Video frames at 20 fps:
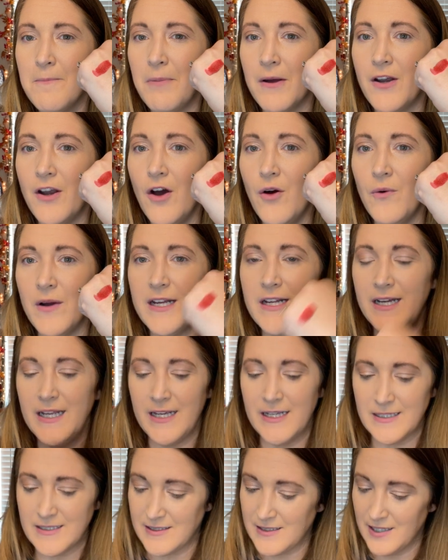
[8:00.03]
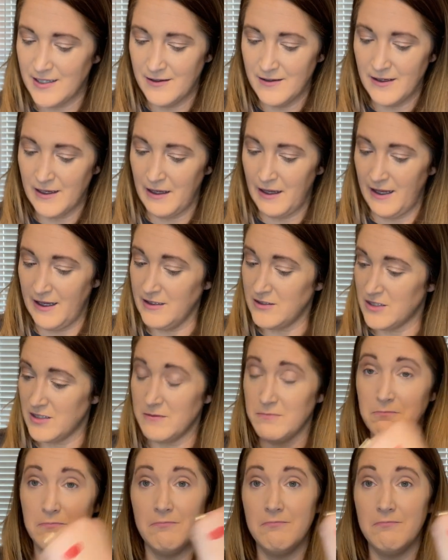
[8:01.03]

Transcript: But no, it is, it's,